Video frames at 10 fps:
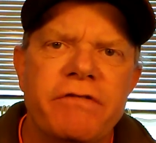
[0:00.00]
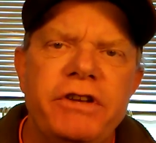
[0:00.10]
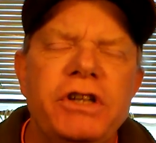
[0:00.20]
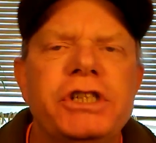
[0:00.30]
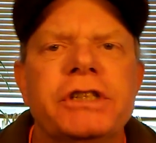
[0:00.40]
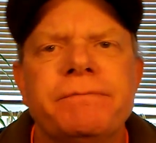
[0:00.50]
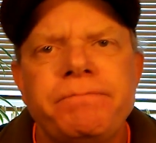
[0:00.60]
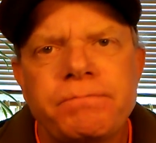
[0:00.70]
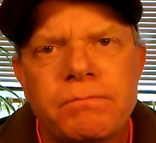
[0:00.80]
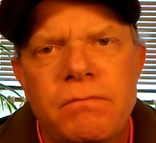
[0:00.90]
our future
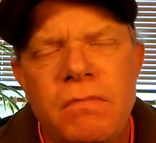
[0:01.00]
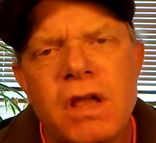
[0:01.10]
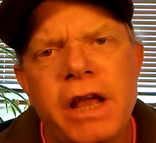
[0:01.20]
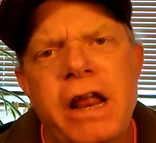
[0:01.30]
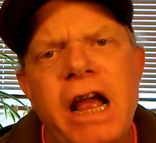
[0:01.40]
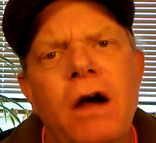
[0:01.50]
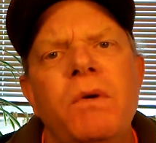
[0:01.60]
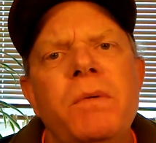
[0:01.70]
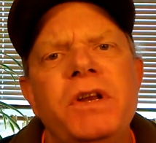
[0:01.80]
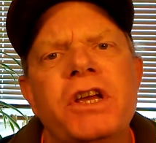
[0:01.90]
and how
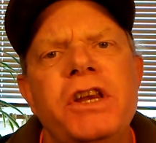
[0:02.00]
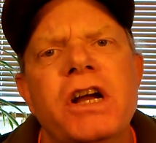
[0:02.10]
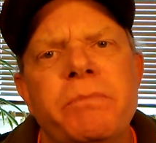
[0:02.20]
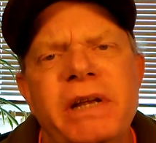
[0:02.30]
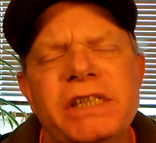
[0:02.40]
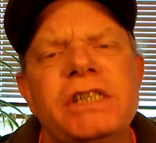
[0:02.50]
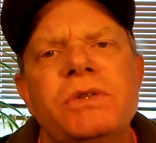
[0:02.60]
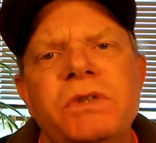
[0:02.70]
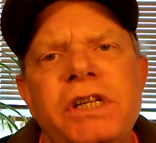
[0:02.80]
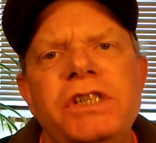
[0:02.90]
we would conduct
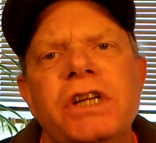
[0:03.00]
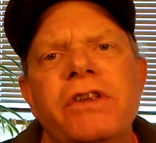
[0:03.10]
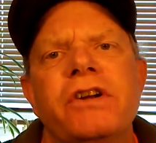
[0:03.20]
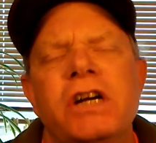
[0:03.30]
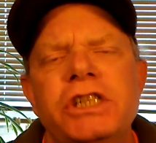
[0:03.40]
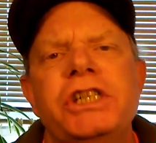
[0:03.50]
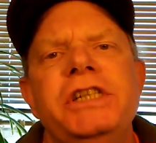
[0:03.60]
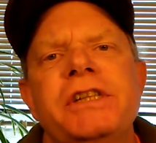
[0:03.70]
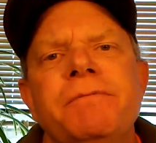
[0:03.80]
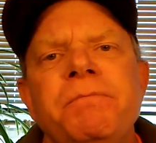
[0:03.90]
business with these other
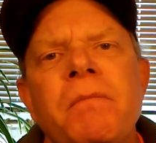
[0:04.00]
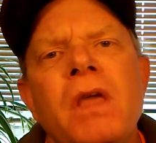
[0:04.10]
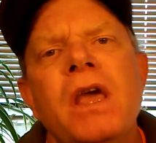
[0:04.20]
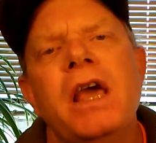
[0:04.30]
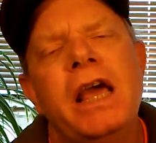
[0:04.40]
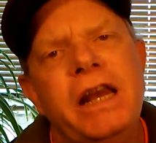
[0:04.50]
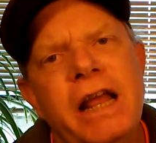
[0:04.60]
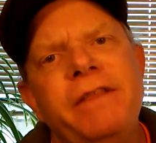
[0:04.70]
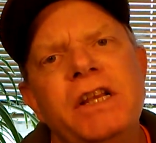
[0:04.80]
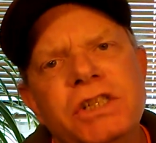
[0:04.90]
countries, and
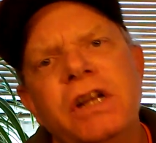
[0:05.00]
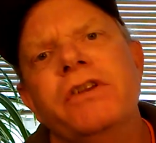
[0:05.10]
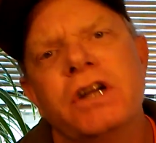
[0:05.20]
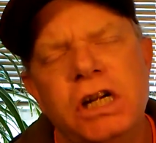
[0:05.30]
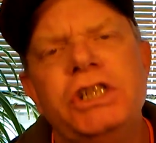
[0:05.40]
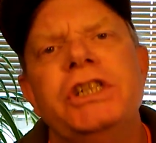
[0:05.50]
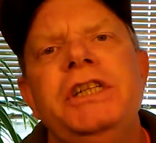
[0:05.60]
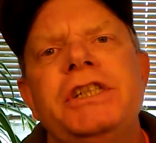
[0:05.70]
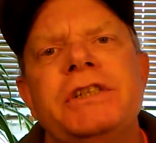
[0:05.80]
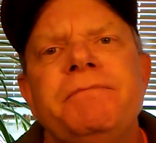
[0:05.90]
that these other
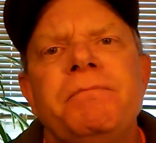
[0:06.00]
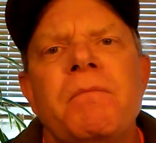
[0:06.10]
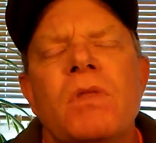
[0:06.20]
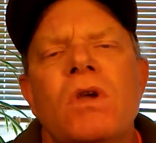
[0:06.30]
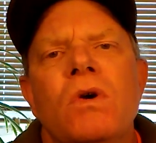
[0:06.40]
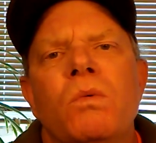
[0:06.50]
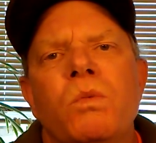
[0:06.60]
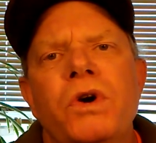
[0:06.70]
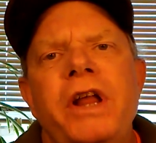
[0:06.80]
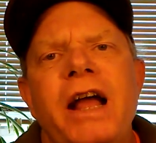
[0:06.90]
countries
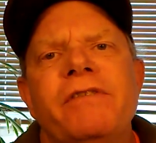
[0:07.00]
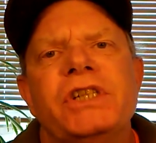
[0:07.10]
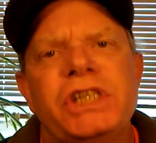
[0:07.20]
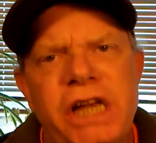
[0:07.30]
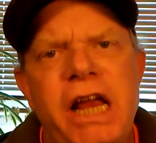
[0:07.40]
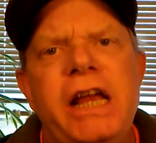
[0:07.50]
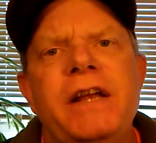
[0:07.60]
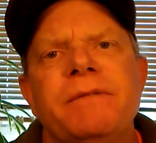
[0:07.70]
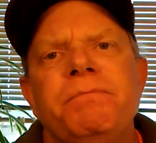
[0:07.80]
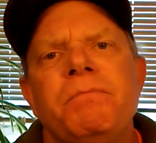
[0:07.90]
would have a
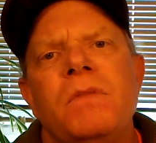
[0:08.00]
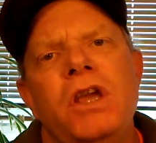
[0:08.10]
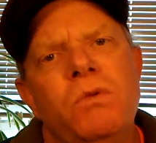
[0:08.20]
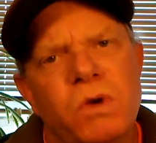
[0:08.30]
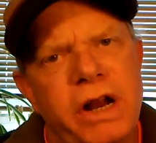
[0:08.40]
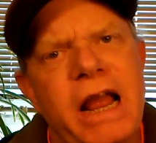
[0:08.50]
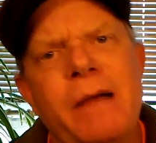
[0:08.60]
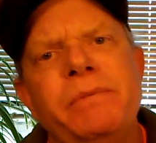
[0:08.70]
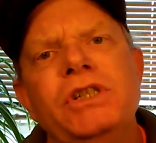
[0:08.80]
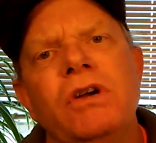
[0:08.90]
say in what
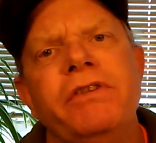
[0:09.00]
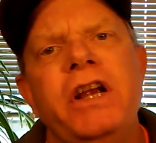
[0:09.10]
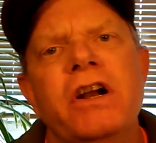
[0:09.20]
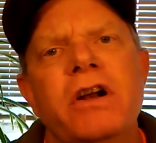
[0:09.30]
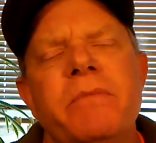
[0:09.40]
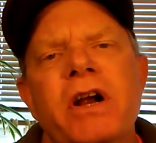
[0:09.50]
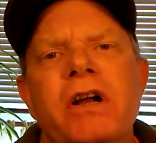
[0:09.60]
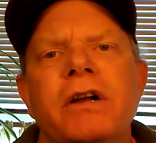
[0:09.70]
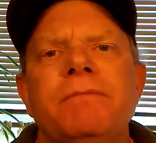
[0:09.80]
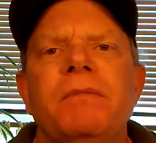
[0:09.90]
happens over here in
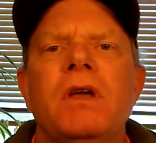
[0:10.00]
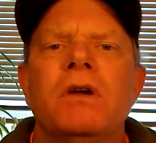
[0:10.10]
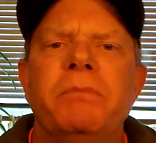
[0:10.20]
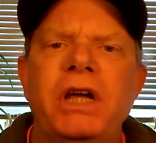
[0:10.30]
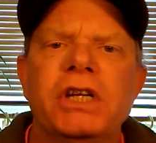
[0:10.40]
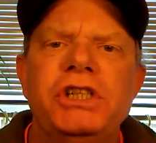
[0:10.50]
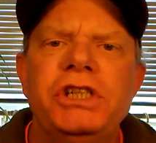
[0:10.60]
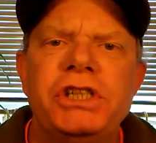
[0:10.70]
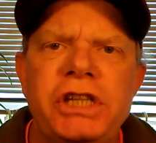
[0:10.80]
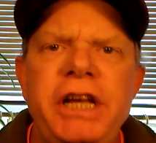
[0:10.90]
America. Because
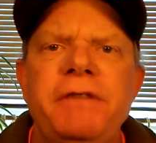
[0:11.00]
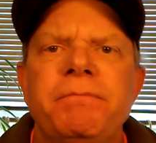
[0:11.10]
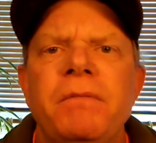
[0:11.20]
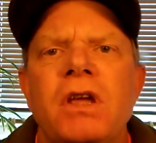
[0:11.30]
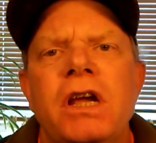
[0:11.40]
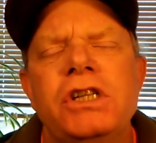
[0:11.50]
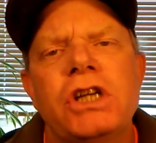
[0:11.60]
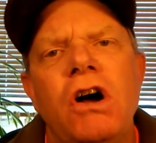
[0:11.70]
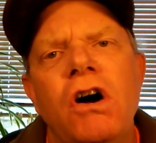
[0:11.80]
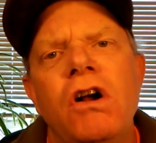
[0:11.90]
you see,
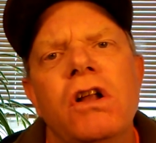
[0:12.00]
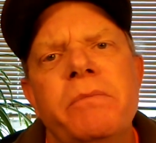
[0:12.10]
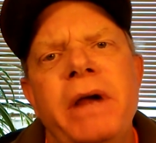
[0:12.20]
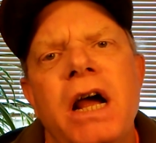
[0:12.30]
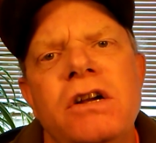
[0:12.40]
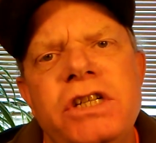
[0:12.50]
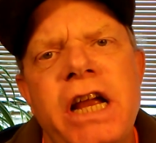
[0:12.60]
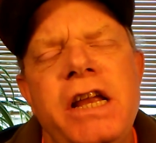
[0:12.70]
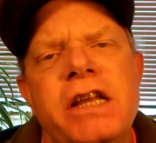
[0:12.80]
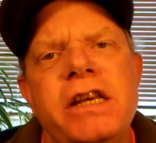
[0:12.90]
it's all about
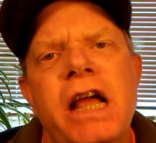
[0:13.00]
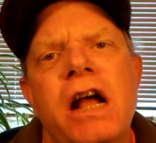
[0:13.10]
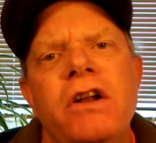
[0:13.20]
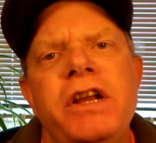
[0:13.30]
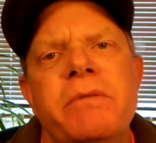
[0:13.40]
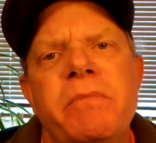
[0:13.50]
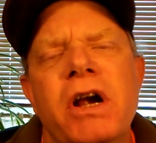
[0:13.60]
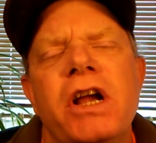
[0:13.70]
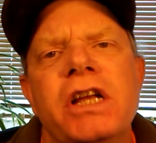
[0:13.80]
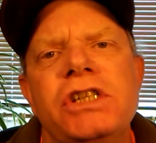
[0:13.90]
taking down the
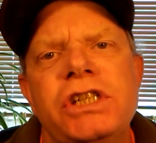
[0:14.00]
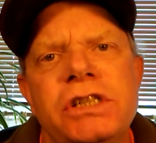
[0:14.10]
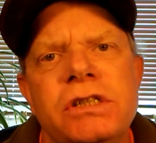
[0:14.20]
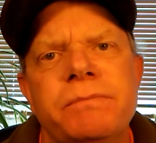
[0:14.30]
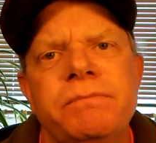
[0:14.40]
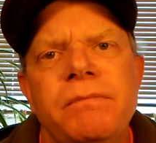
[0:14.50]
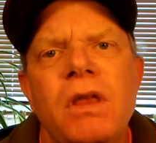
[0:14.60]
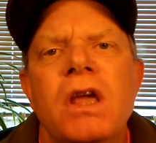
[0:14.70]
American system.